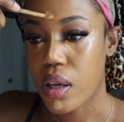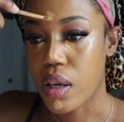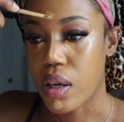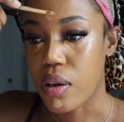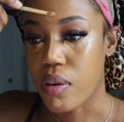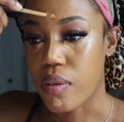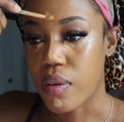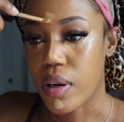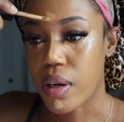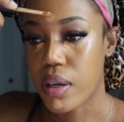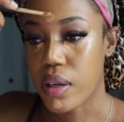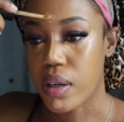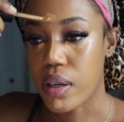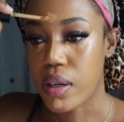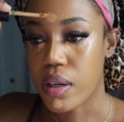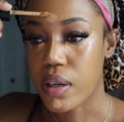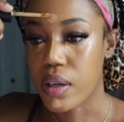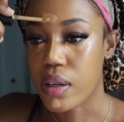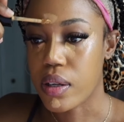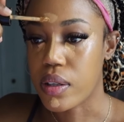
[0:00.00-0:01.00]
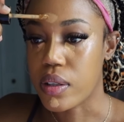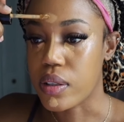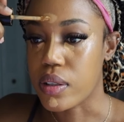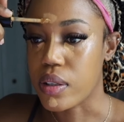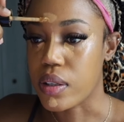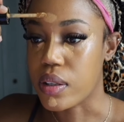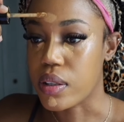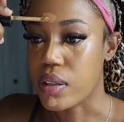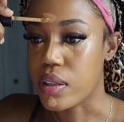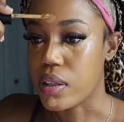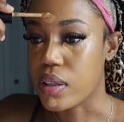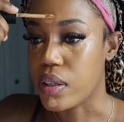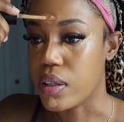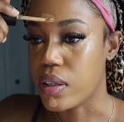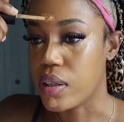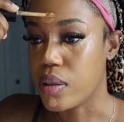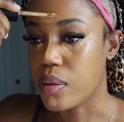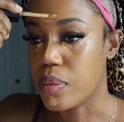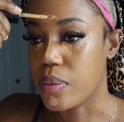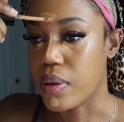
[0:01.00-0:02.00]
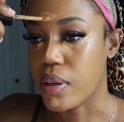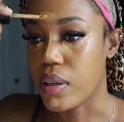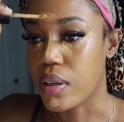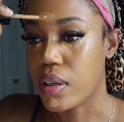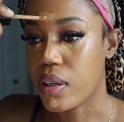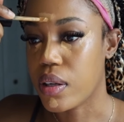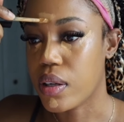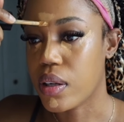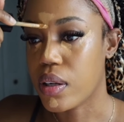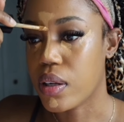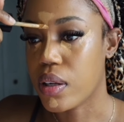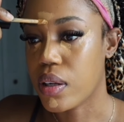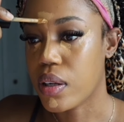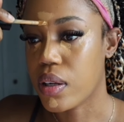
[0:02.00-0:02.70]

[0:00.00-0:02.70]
And right here, just a little bit.